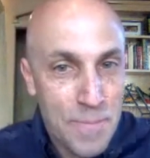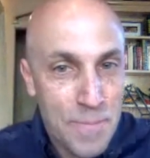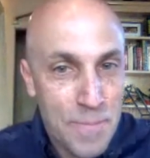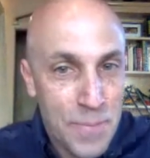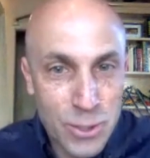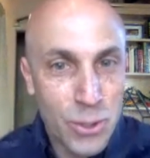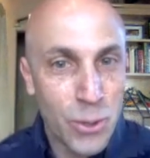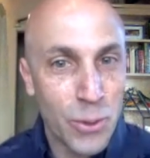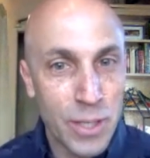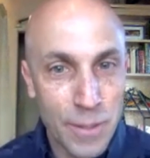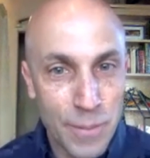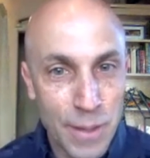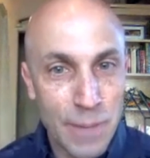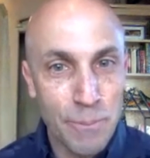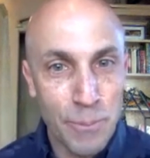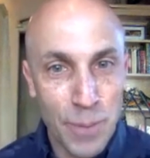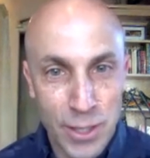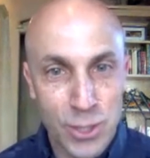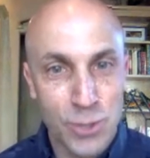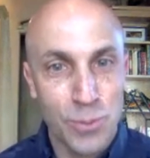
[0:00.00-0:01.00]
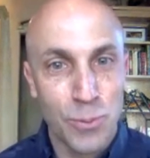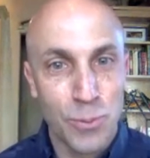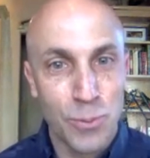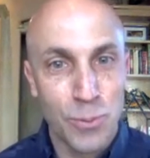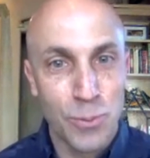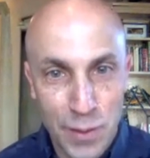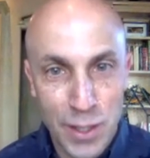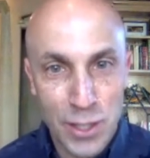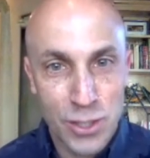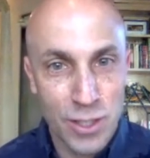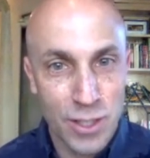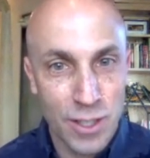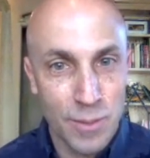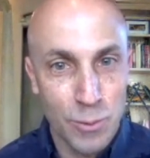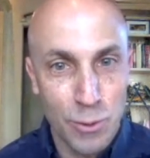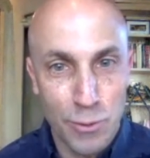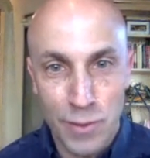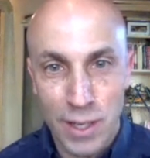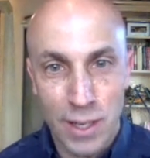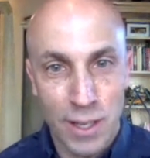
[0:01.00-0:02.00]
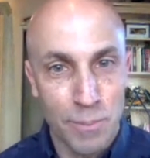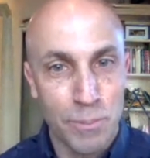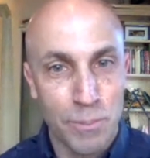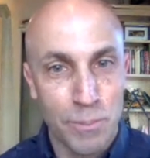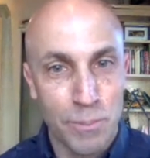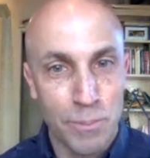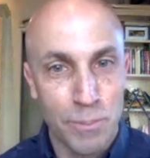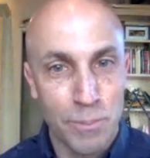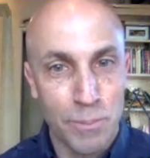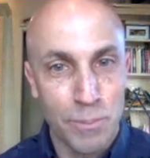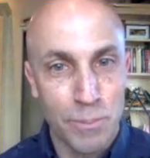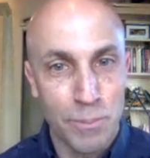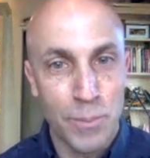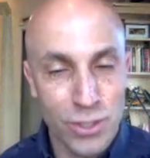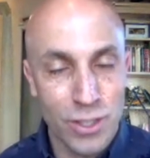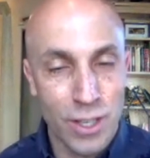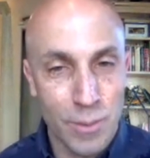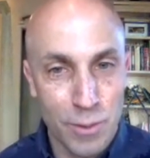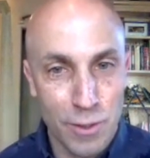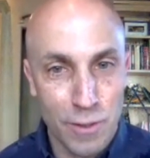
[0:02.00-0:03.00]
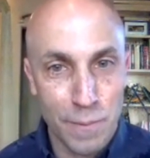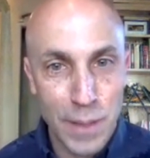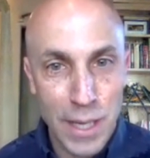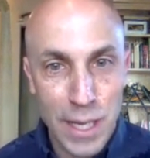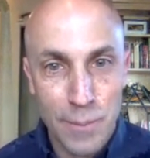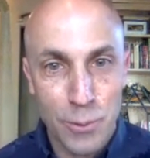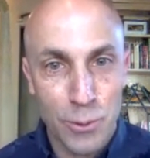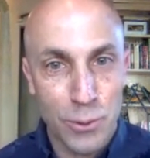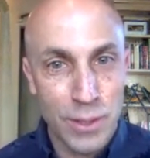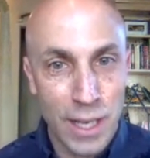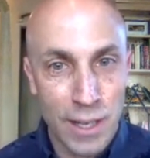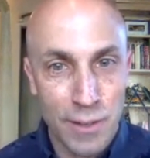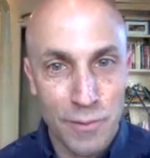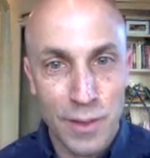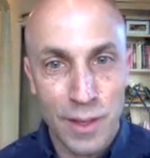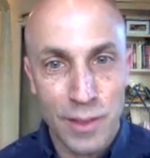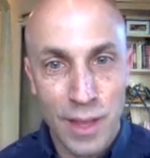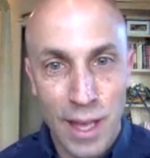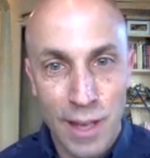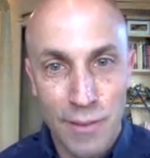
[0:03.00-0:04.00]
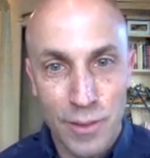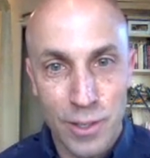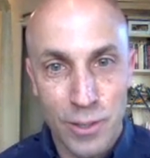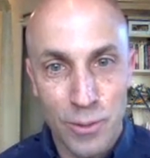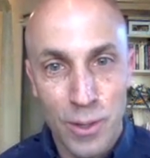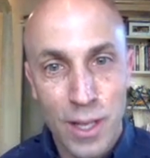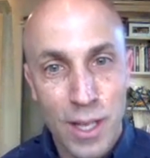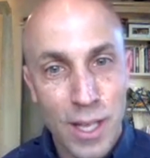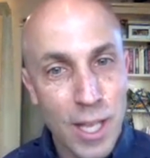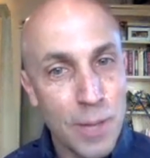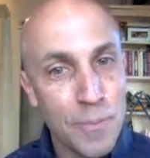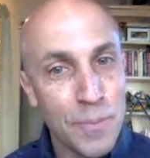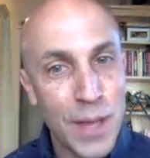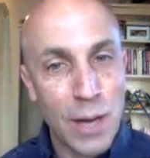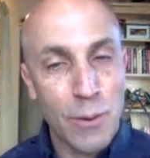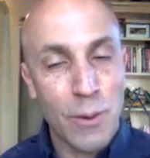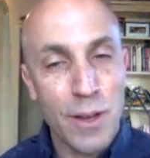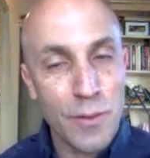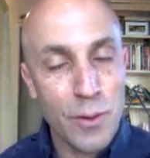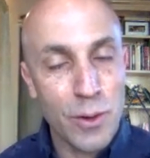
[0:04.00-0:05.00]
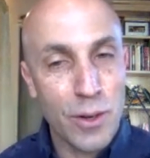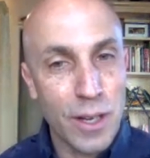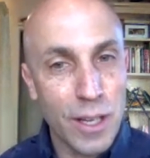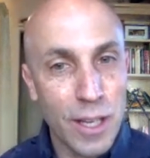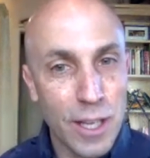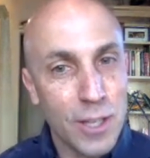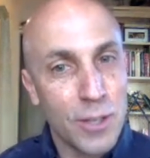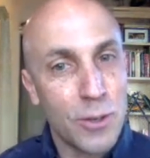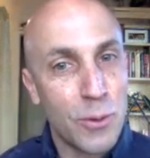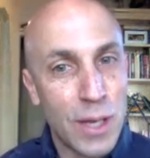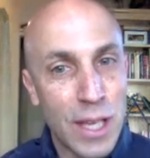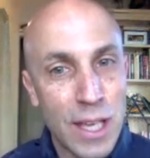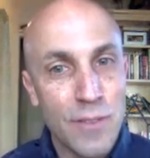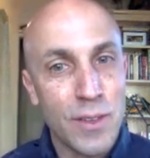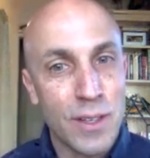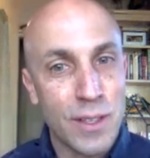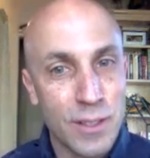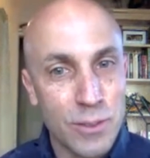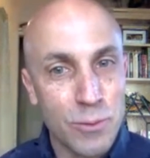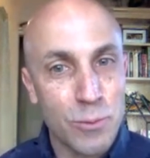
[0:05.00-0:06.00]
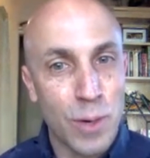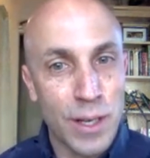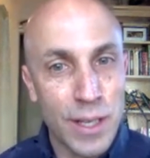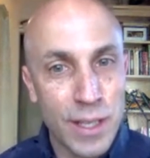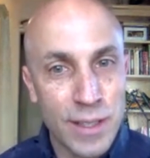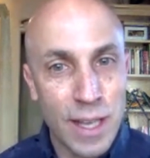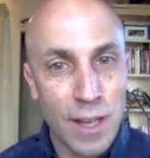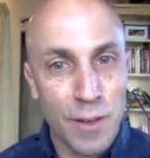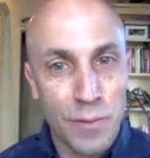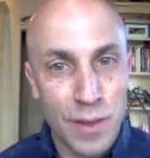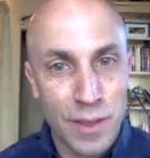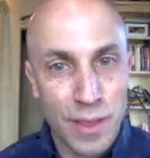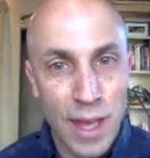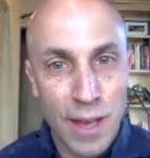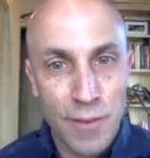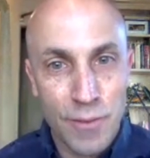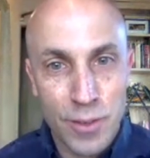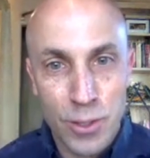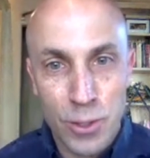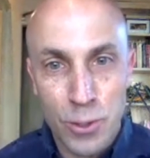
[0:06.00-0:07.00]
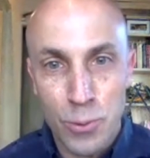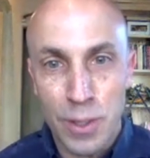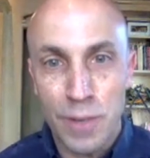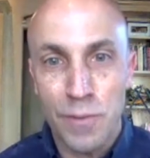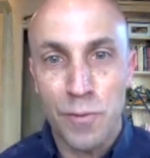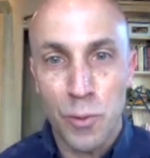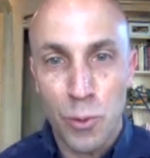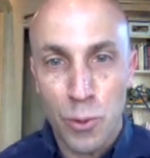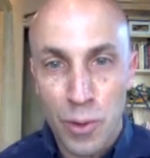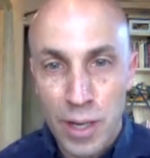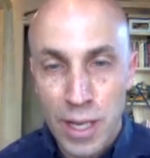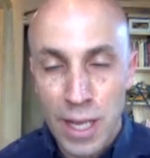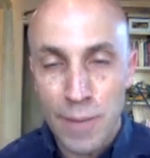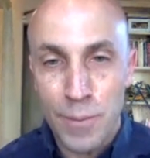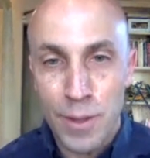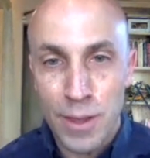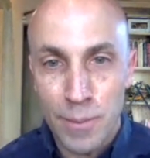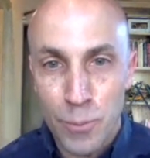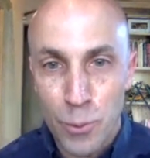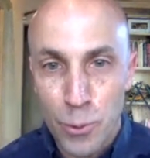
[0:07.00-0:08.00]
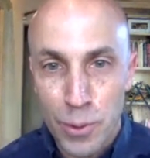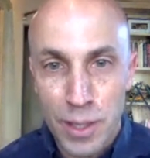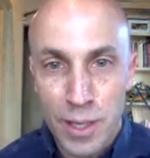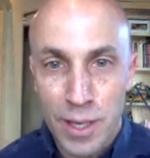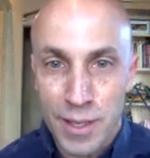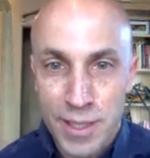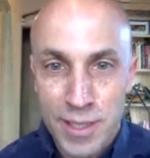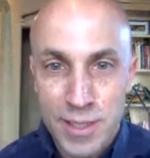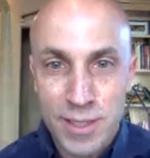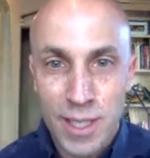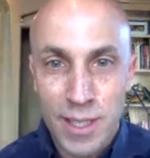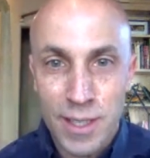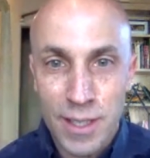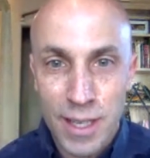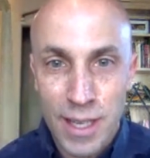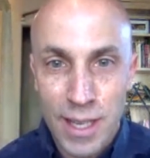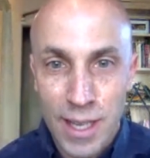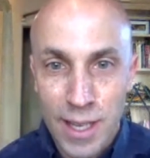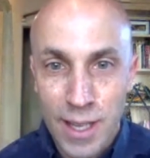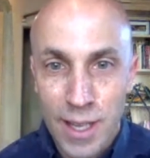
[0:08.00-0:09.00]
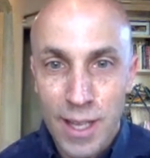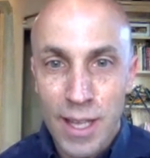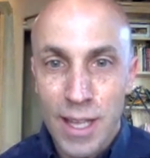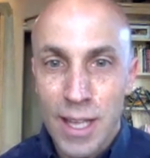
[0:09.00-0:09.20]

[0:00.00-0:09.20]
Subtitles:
is going to be much more efficient in moving a much larger number of people down Fifth Avenue. However, even running down Fifth Avenue at 4 a.m. in the morning on a Sunday